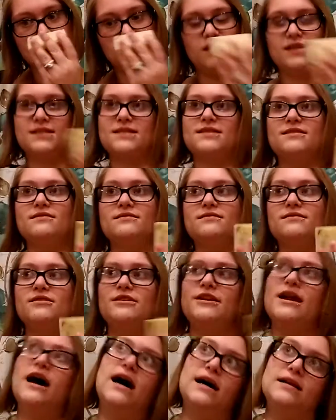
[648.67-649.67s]
That's
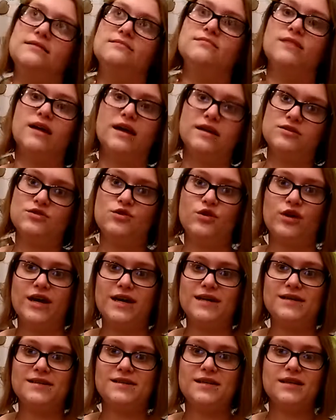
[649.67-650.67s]
not as
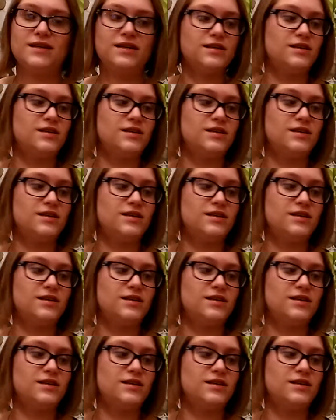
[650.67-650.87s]
great.